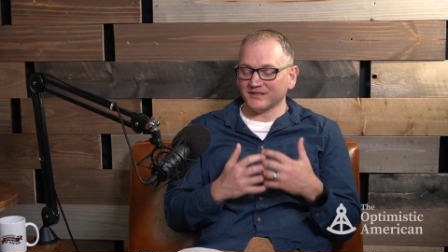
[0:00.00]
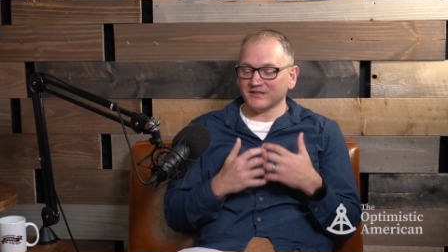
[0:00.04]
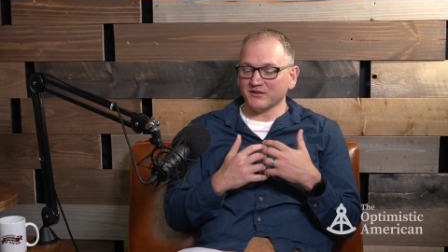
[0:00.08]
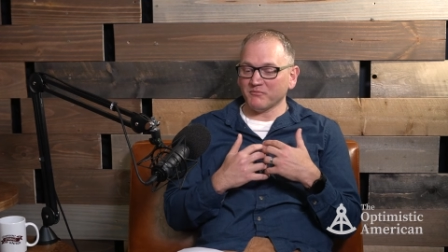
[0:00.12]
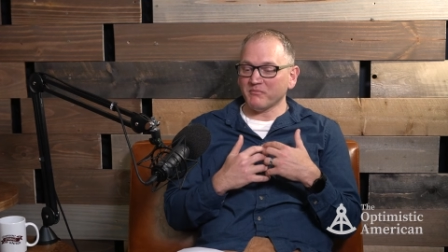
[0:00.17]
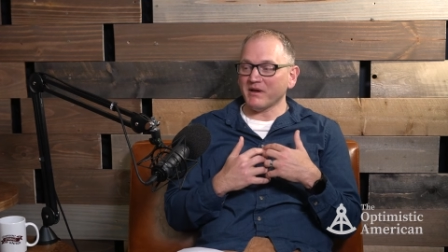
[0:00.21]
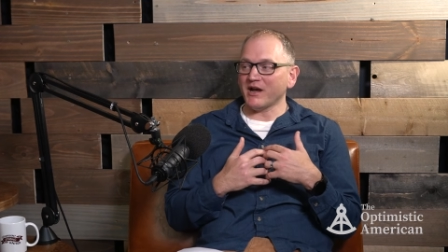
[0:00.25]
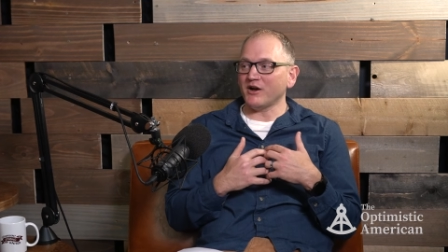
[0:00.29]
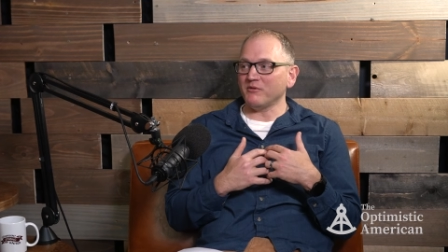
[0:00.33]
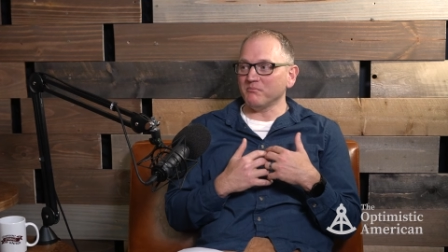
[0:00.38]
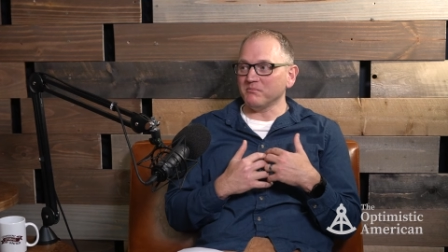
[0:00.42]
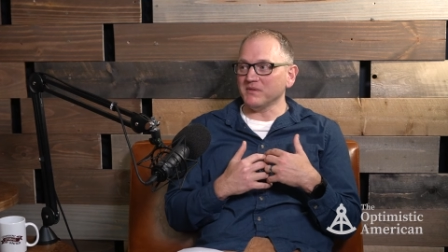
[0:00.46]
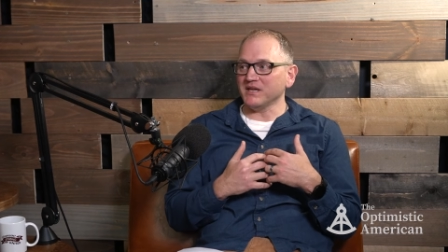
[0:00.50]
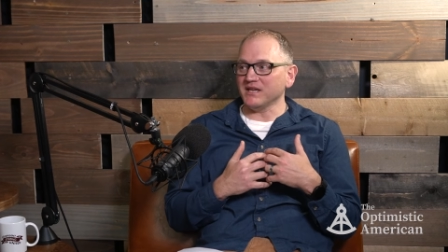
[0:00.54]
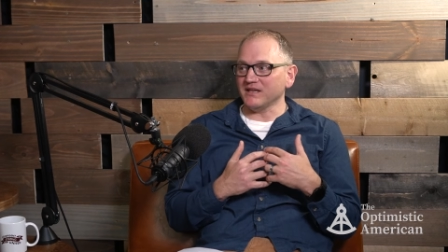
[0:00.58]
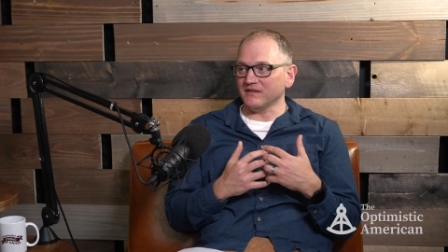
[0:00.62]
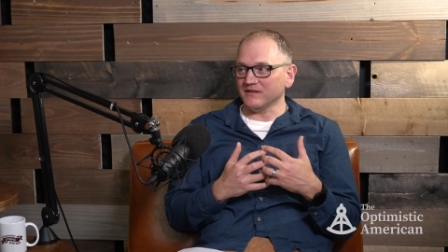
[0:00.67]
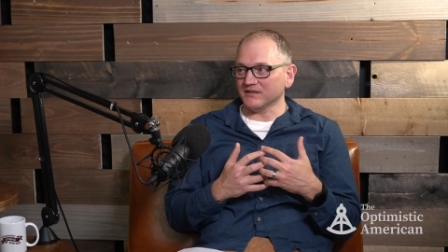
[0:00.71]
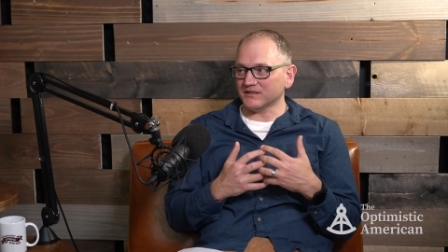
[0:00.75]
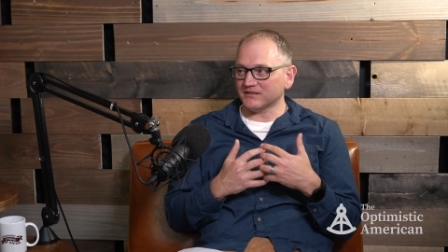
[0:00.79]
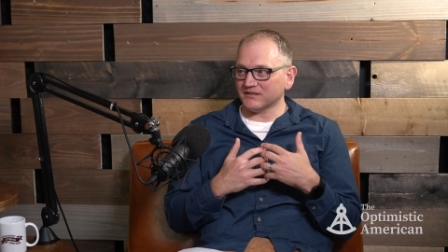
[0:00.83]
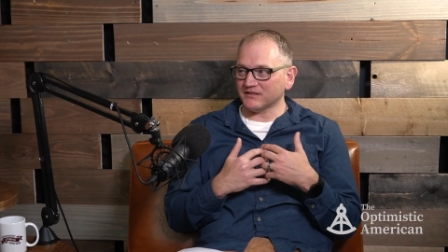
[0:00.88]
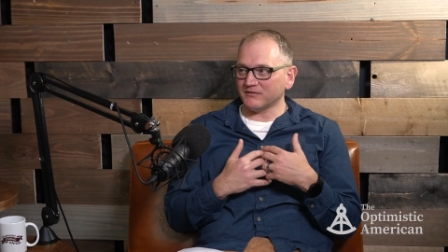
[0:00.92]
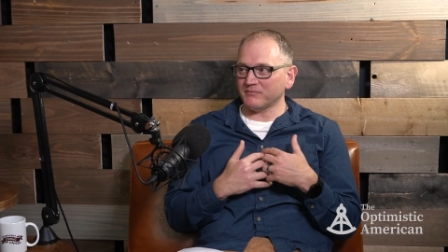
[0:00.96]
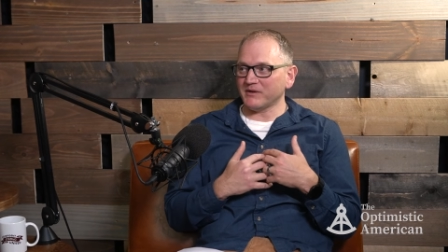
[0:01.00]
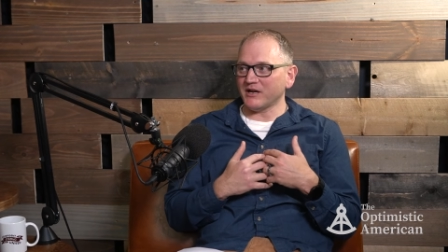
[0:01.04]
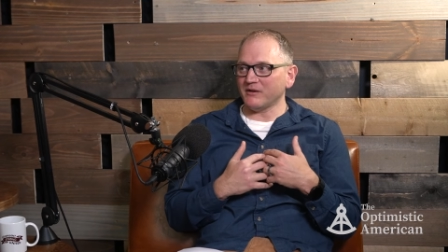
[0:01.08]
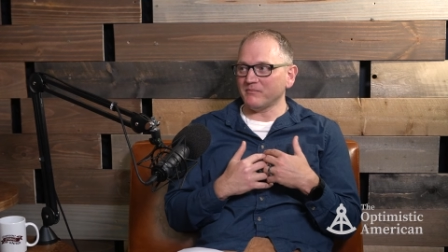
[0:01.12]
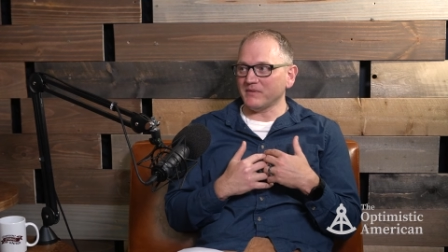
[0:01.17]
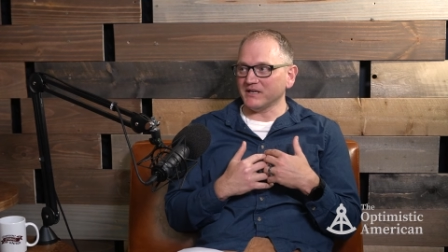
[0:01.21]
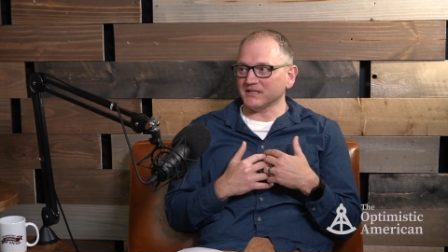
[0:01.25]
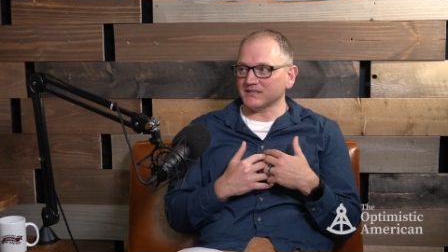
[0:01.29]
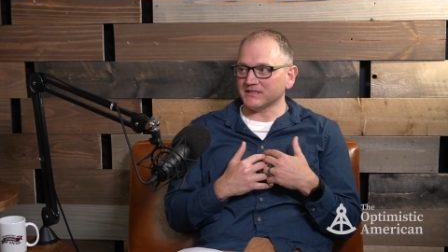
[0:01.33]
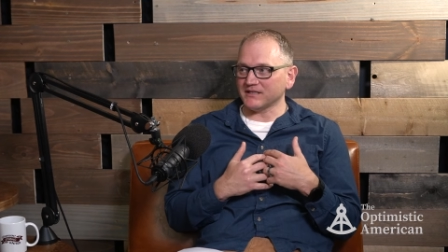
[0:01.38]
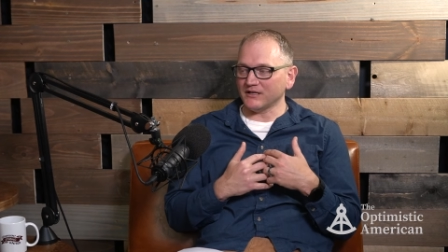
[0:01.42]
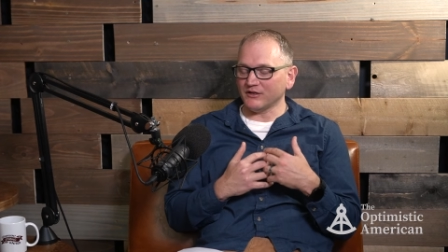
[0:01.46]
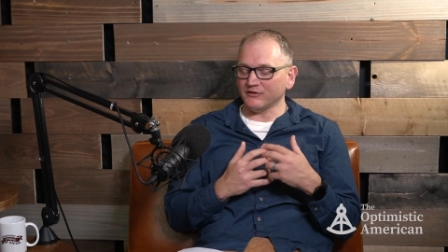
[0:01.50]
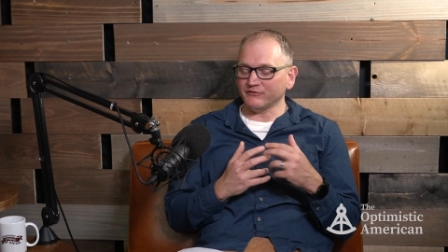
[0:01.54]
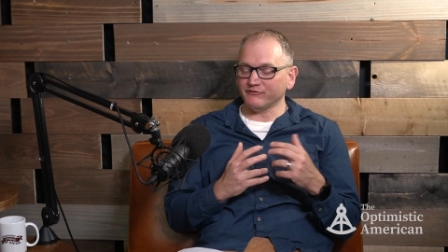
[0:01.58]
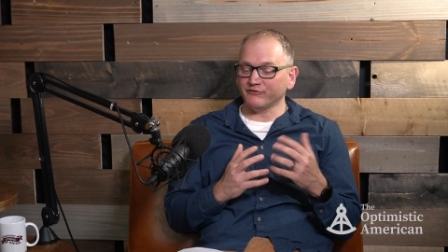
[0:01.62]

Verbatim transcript: is about me. This is about myself."